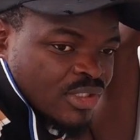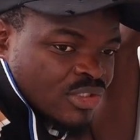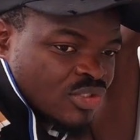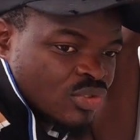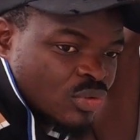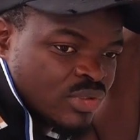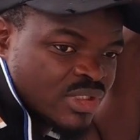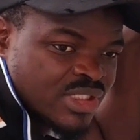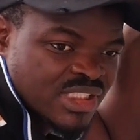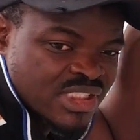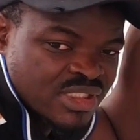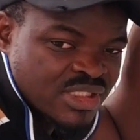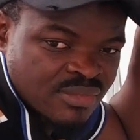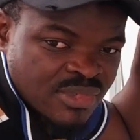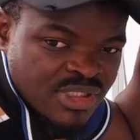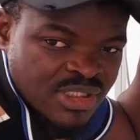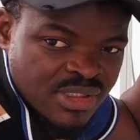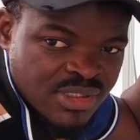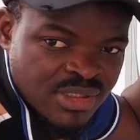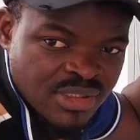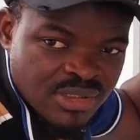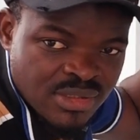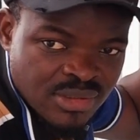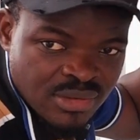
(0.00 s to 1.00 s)
So this
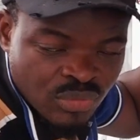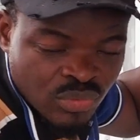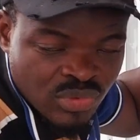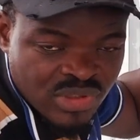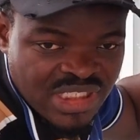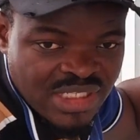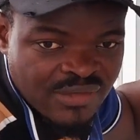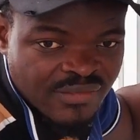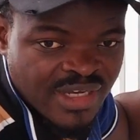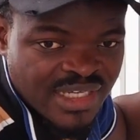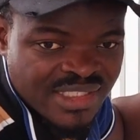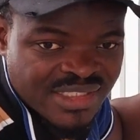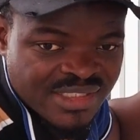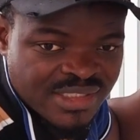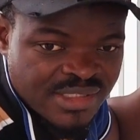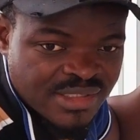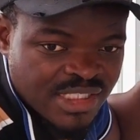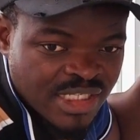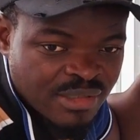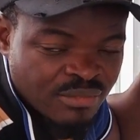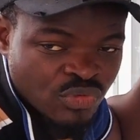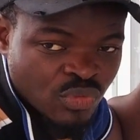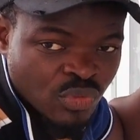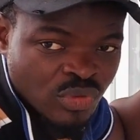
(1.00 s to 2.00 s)
means whichever
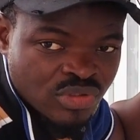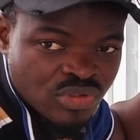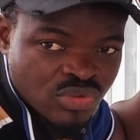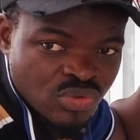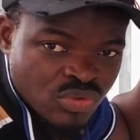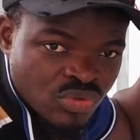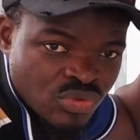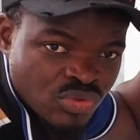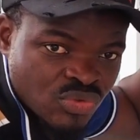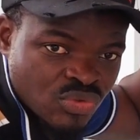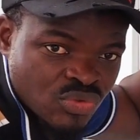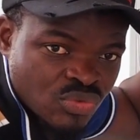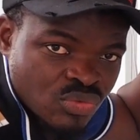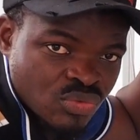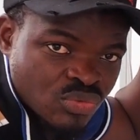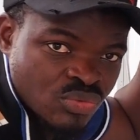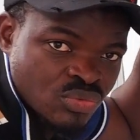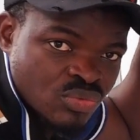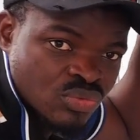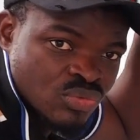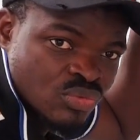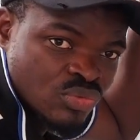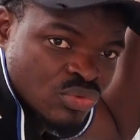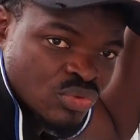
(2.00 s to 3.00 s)
system you want to use
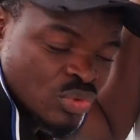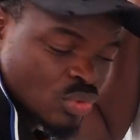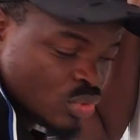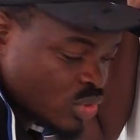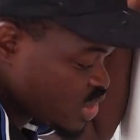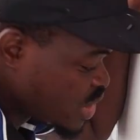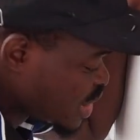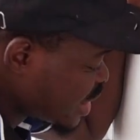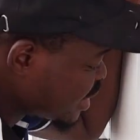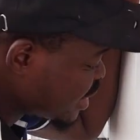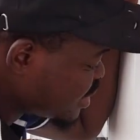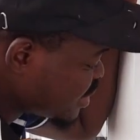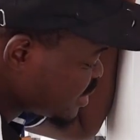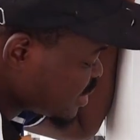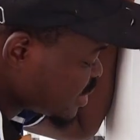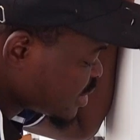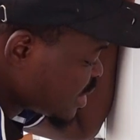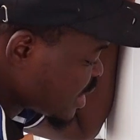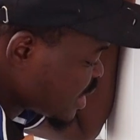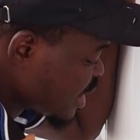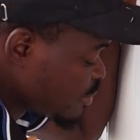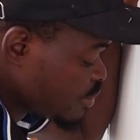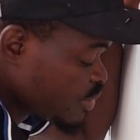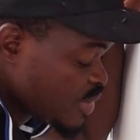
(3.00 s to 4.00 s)
to charge this
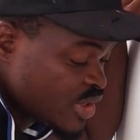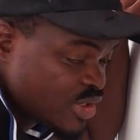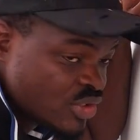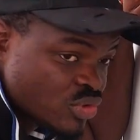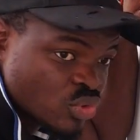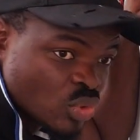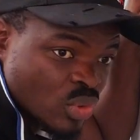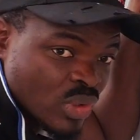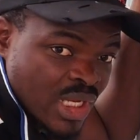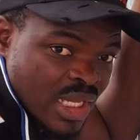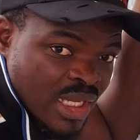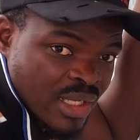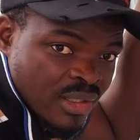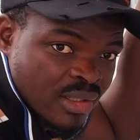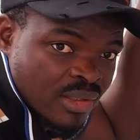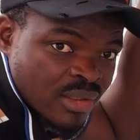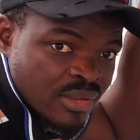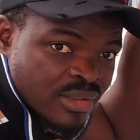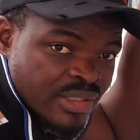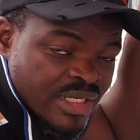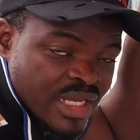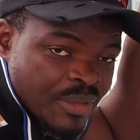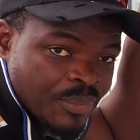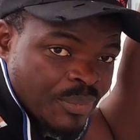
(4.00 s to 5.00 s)
guy, be it solar,
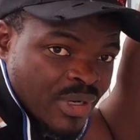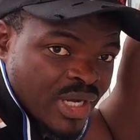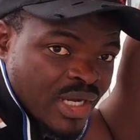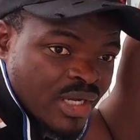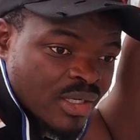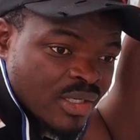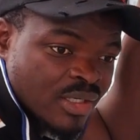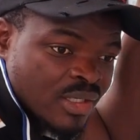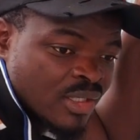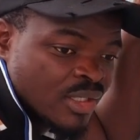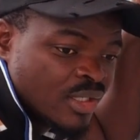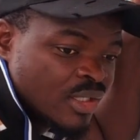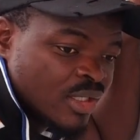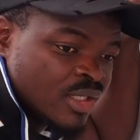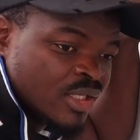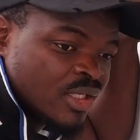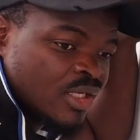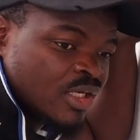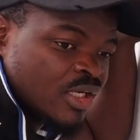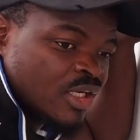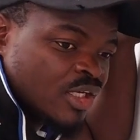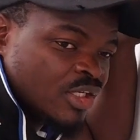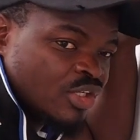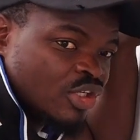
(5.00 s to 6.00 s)
NEPA,
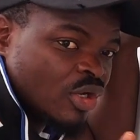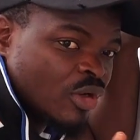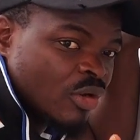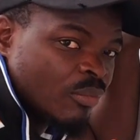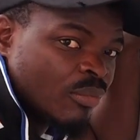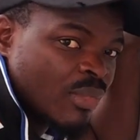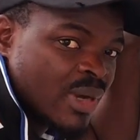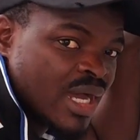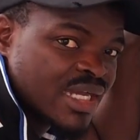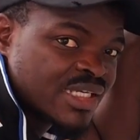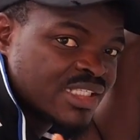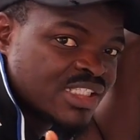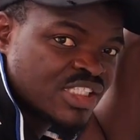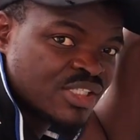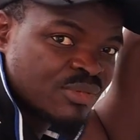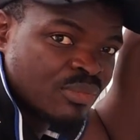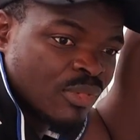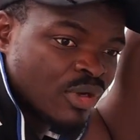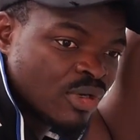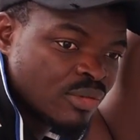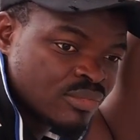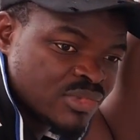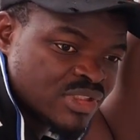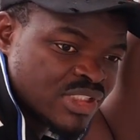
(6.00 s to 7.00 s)
your
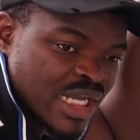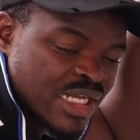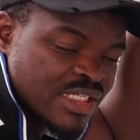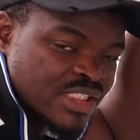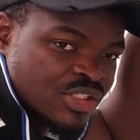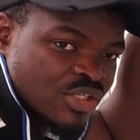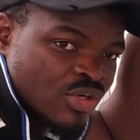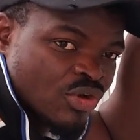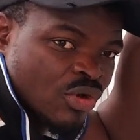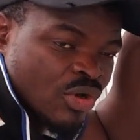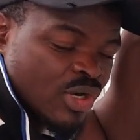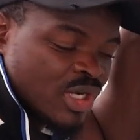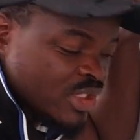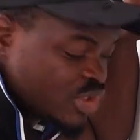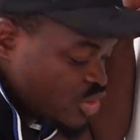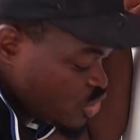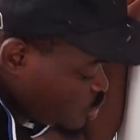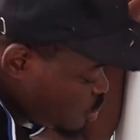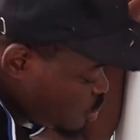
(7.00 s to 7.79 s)
maximum charging current